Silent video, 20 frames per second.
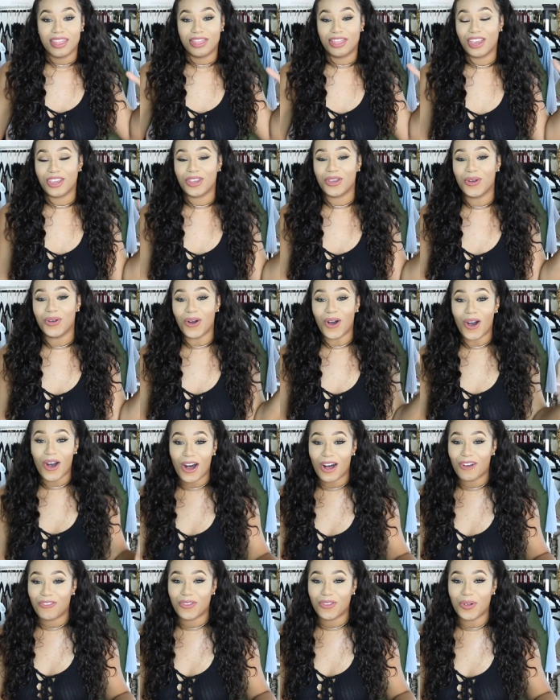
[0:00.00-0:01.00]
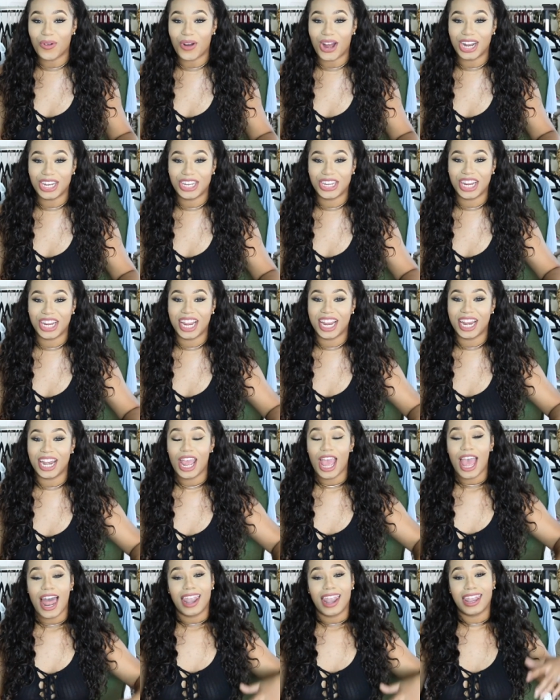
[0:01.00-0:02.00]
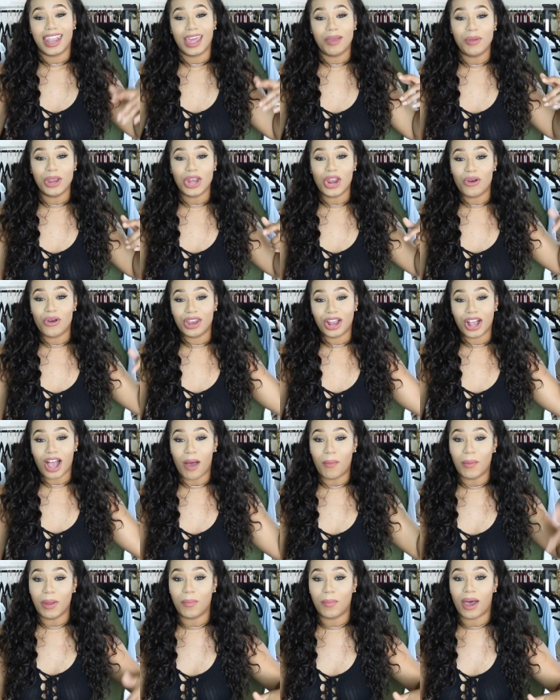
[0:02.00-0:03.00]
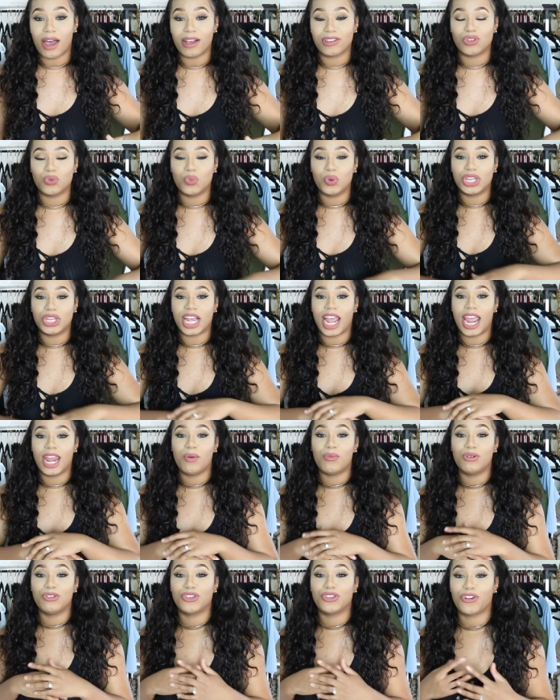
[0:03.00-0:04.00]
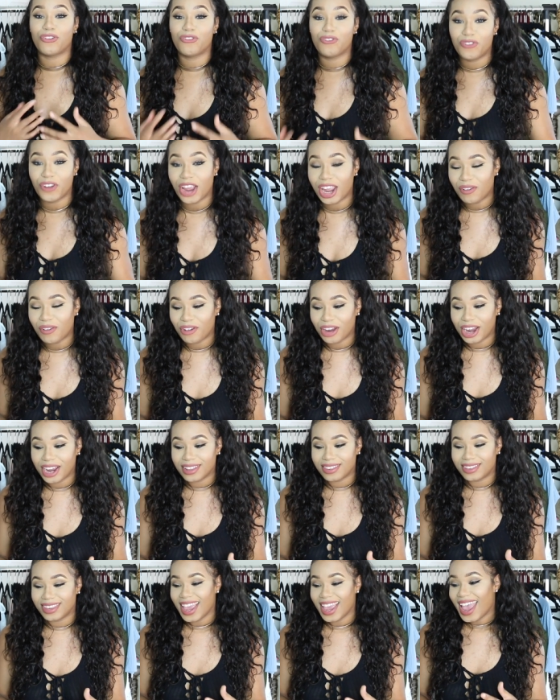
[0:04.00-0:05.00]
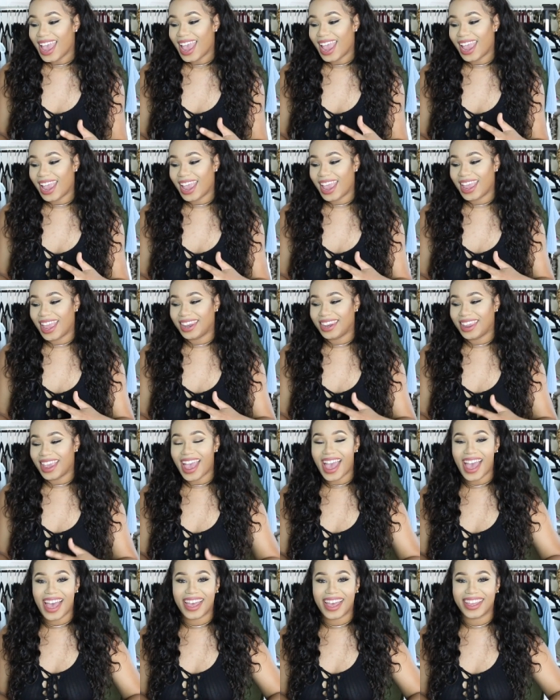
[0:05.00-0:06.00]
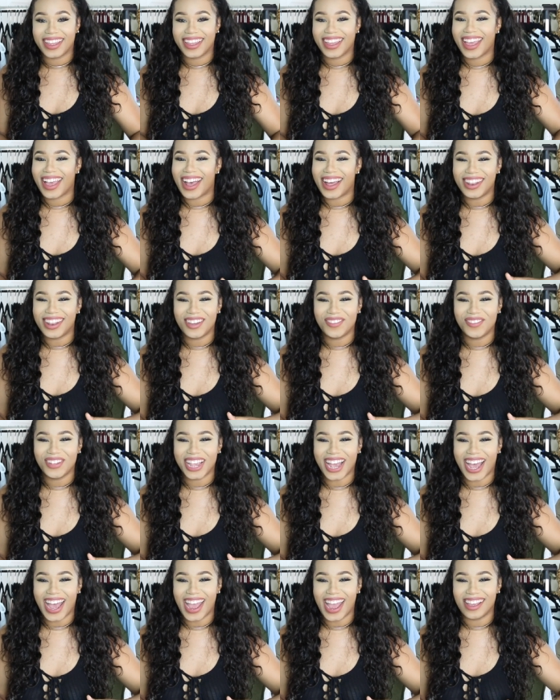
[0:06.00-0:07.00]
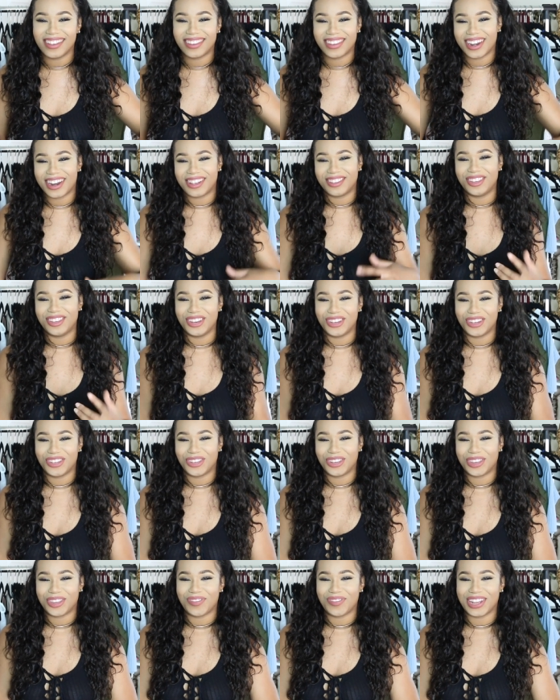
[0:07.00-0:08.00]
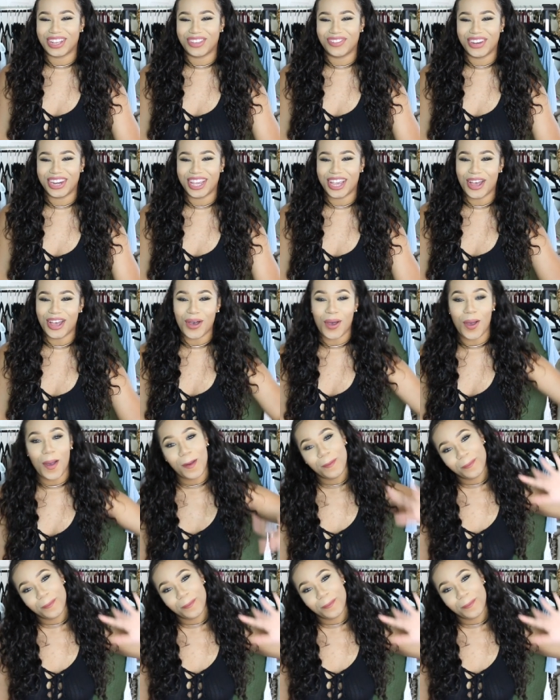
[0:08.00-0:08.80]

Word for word: Thank you all for watching. Let me know in the comment box which item was your favorites. And yeah, I love you guys, and I'll see you in the next video.